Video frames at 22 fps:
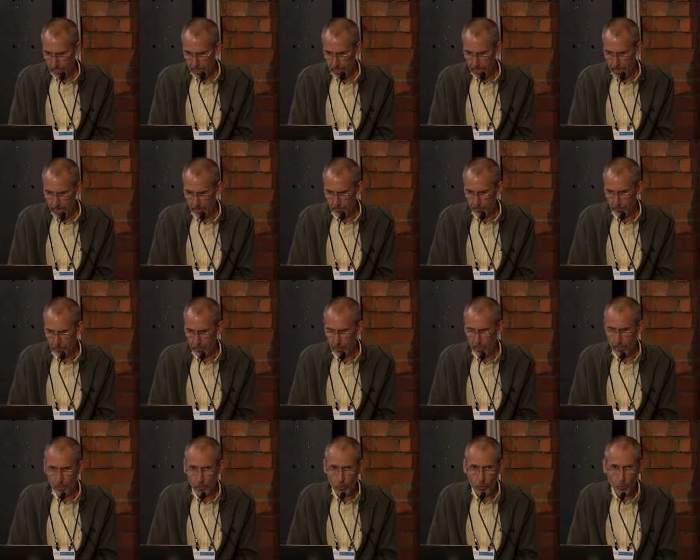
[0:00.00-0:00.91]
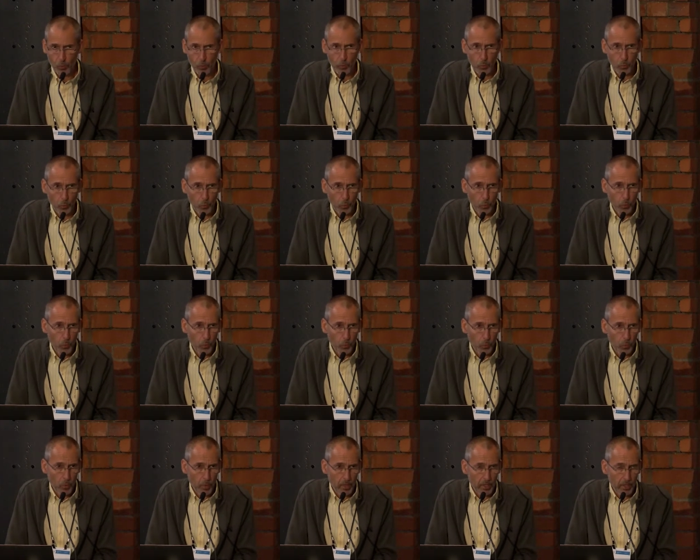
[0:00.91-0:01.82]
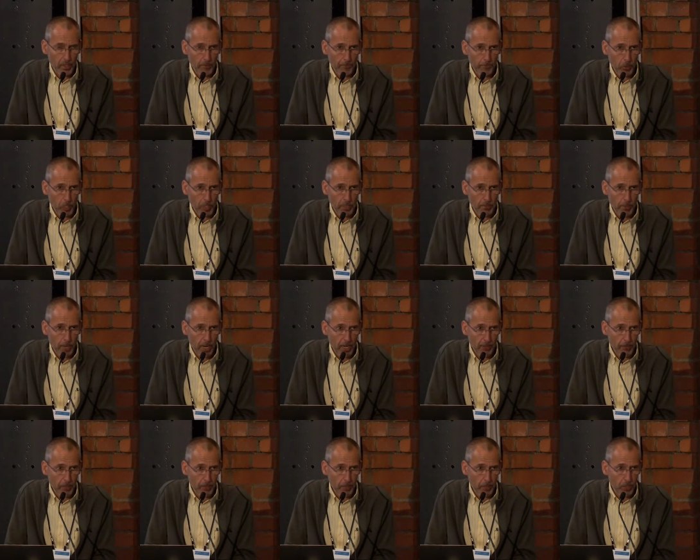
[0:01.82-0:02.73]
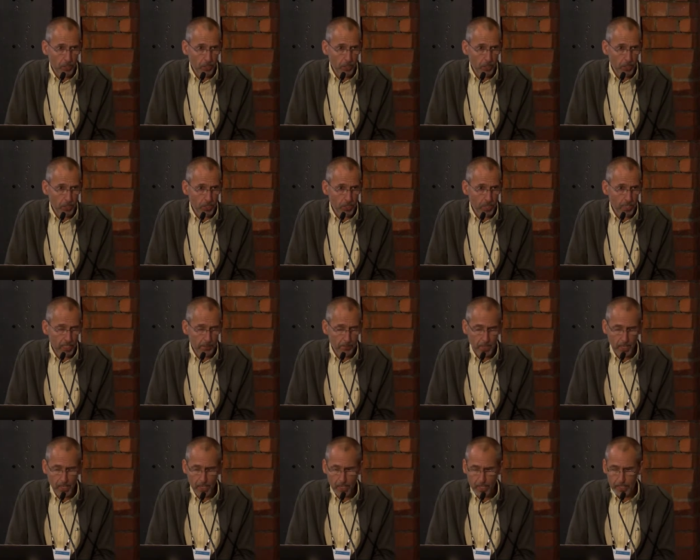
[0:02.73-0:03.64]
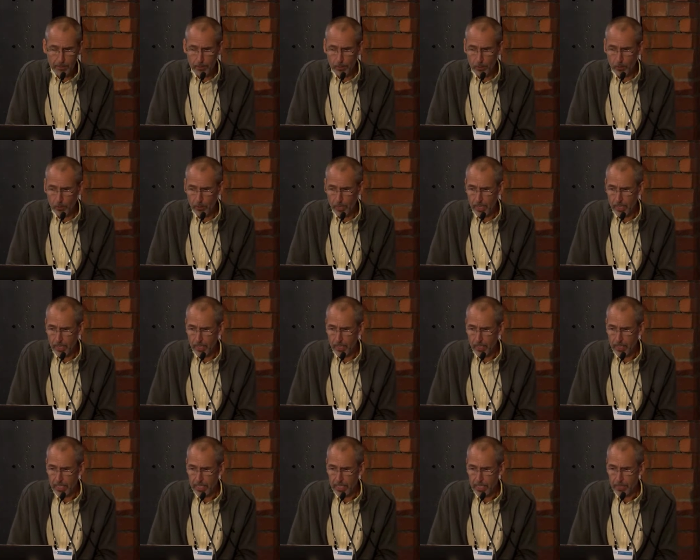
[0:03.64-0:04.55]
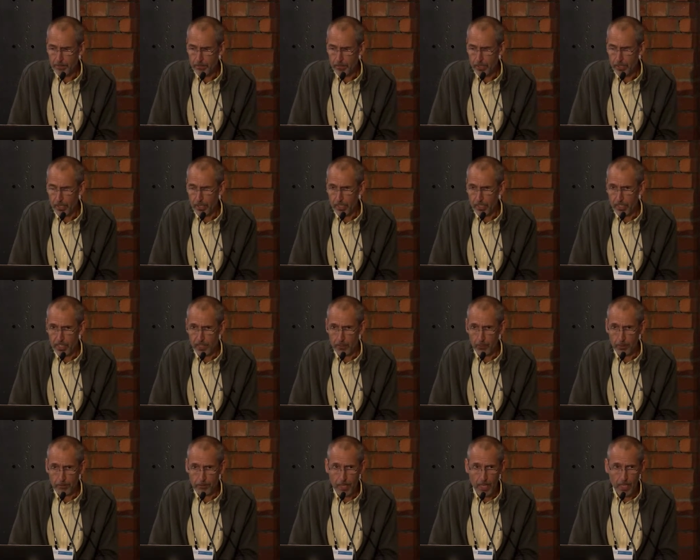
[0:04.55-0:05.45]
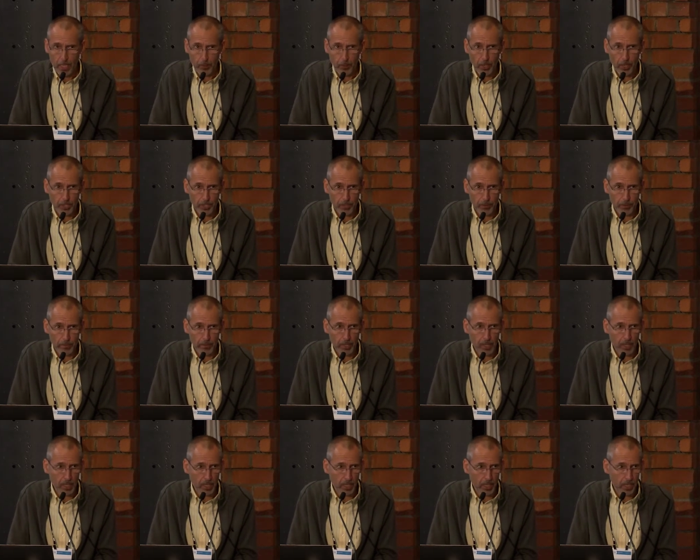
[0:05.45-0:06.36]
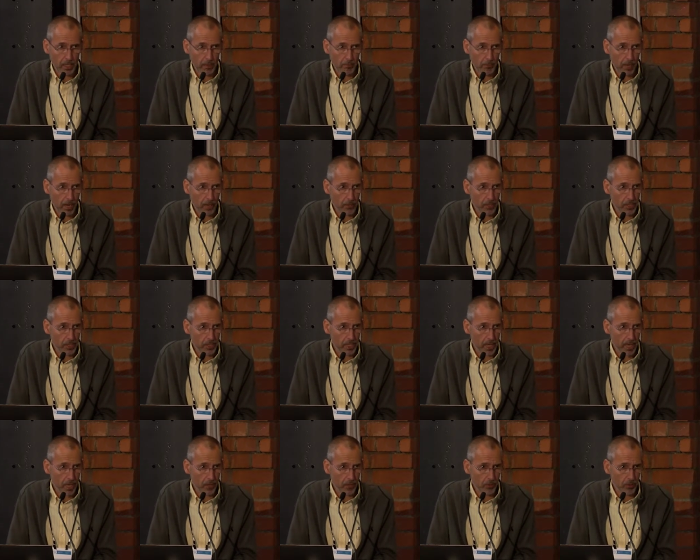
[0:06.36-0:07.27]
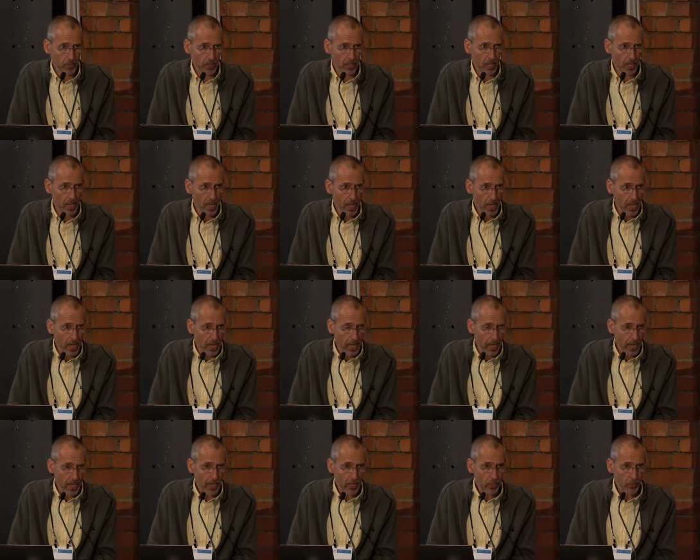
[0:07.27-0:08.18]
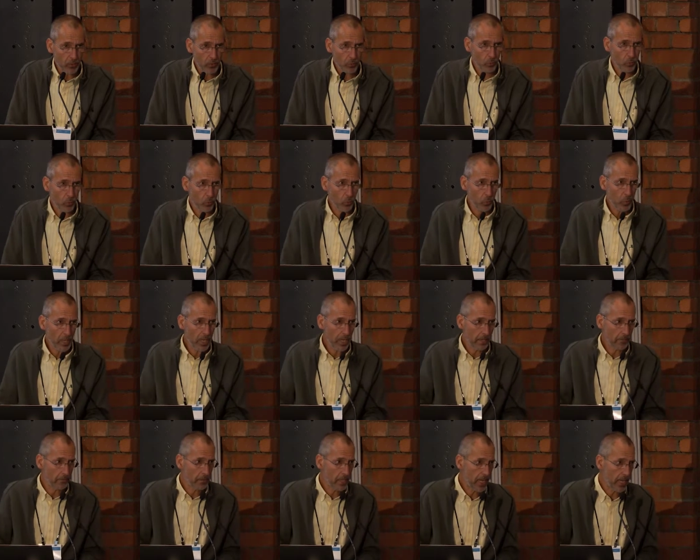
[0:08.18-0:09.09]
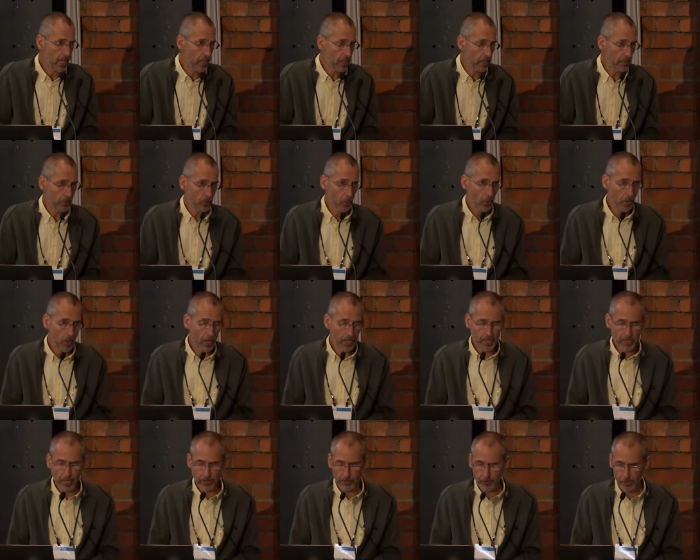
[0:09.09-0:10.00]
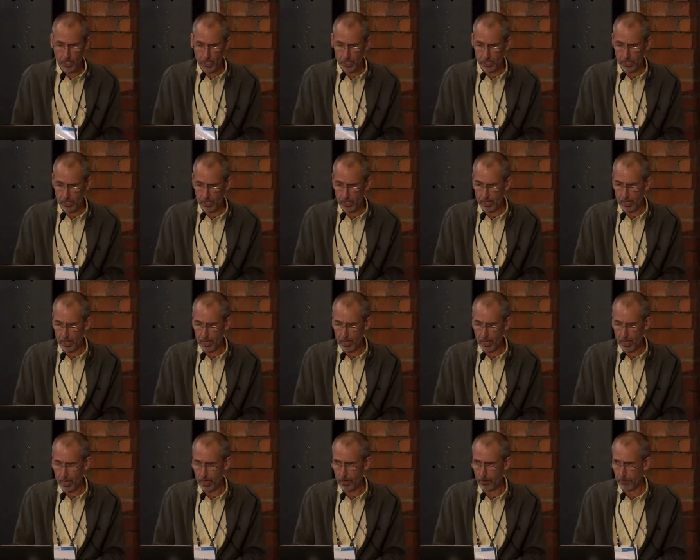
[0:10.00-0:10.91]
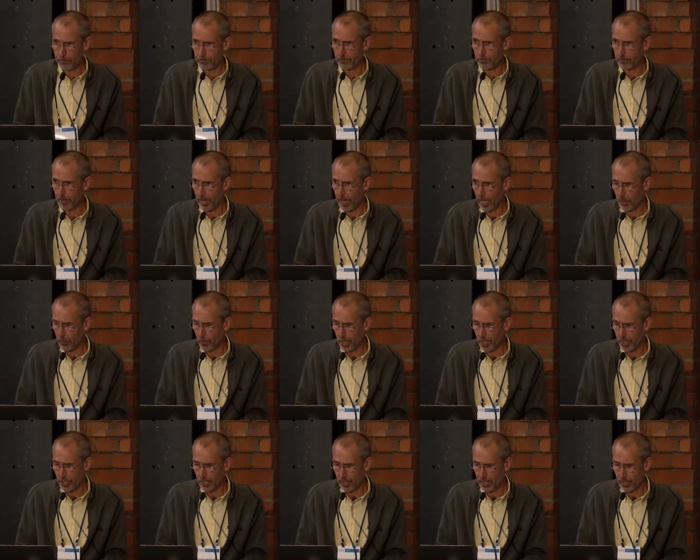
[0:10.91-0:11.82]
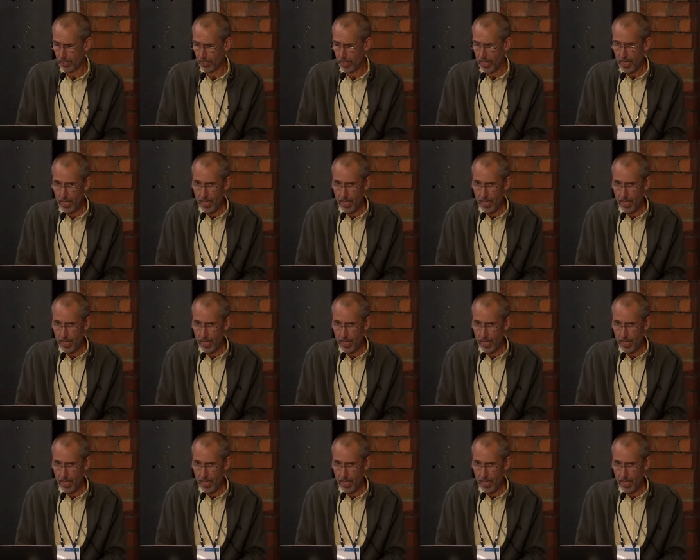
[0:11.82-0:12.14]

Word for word: um, the first part of our research has been exploring experiences with valuation in the Marlborough Sounds. And we have taken a broad definition of valuation